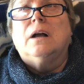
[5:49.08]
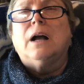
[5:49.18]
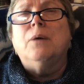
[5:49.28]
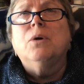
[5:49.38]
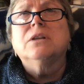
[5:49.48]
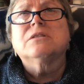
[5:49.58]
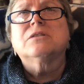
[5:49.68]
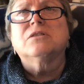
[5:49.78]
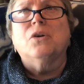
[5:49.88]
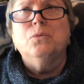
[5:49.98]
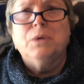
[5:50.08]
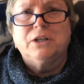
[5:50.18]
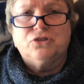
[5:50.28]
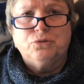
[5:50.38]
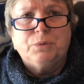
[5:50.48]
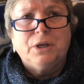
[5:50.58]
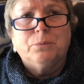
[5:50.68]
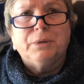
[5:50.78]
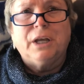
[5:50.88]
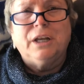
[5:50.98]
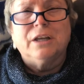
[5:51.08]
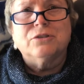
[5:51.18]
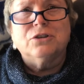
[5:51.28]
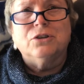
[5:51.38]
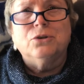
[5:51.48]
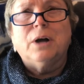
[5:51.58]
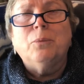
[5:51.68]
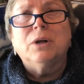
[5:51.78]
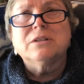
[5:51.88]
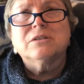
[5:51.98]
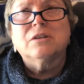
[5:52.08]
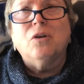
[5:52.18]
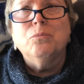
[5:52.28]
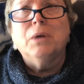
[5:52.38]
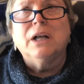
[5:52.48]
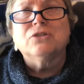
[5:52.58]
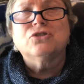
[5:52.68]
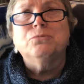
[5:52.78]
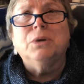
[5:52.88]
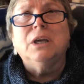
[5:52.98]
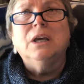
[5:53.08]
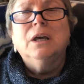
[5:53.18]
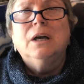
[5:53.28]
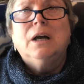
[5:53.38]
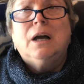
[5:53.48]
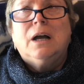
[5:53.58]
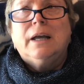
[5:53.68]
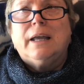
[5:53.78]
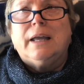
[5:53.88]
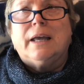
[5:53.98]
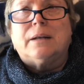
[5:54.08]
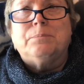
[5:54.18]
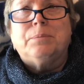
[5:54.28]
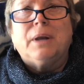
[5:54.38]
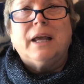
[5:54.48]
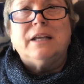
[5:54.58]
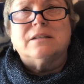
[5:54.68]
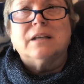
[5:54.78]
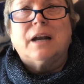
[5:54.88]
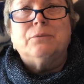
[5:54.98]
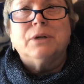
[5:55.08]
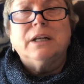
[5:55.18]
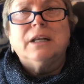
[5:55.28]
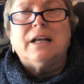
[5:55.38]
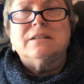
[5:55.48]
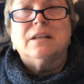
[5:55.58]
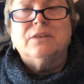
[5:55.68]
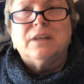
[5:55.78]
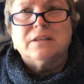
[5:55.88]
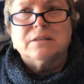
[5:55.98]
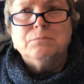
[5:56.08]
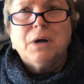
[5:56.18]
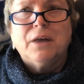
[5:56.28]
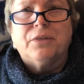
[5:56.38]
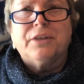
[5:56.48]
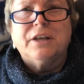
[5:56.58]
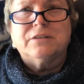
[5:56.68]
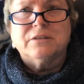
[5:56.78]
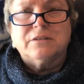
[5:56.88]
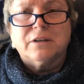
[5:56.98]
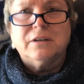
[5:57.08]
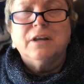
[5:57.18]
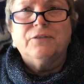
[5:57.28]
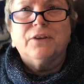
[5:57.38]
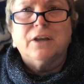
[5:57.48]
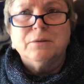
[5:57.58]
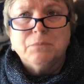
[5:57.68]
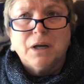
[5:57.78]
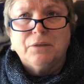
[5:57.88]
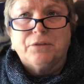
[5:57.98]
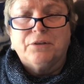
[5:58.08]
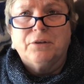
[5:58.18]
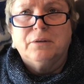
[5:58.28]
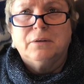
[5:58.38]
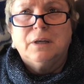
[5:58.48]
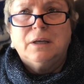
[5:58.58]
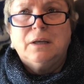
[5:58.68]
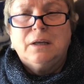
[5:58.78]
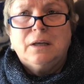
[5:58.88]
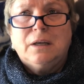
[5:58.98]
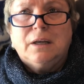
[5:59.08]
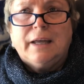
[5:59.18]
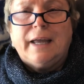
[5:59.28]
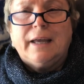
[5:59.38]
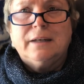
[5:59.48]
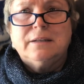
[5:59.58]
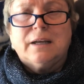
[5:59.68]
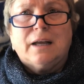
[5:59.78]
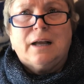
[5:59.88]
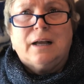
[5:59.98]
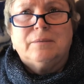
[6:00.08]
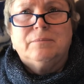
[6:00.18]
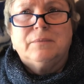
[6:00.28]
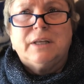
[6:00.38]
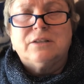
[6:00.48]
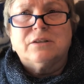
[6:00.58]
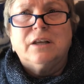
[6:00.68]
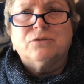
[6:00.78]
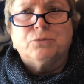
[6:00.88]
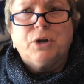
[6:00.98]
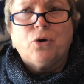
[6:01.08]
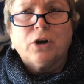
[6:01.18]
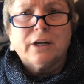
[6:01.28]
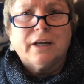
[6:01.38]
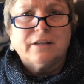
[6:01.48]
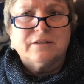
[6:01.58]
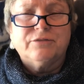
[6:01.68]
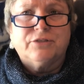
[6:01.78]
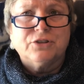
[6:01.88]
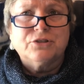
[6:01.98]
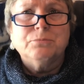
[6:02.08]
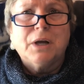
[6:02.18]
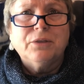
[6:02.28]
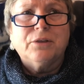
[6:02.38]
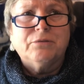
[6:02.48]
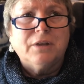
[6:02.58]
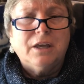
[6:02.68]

I want so much to be obedient to you. I want so much to be at a place. And I realized that this month is a significant month. And it's recorded as the first month of the